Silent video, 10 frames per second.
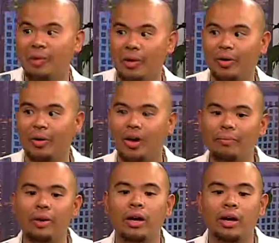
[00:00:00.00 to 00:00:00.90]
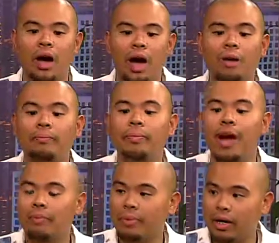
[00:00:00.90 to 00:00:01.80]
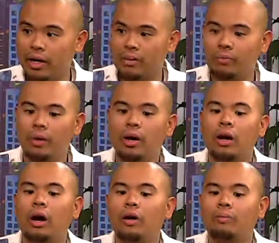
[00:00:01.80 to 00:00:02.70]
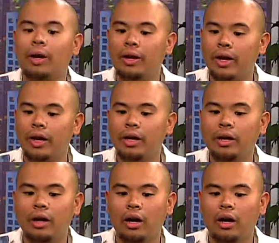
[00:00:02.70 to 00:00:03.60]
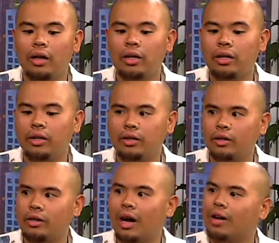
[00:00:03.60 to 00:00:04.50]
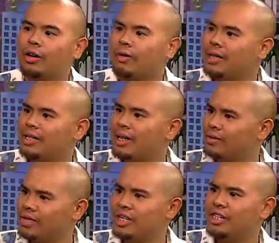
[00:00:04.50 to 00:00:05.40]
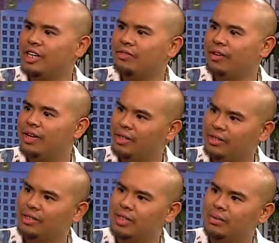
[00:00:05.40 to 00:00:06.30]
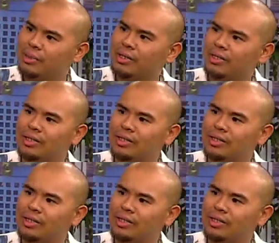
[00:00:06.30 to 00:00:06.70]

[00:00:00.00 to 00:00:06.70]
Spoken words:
program, 9 p.m. on Monday in Koreatown CGV cinemas.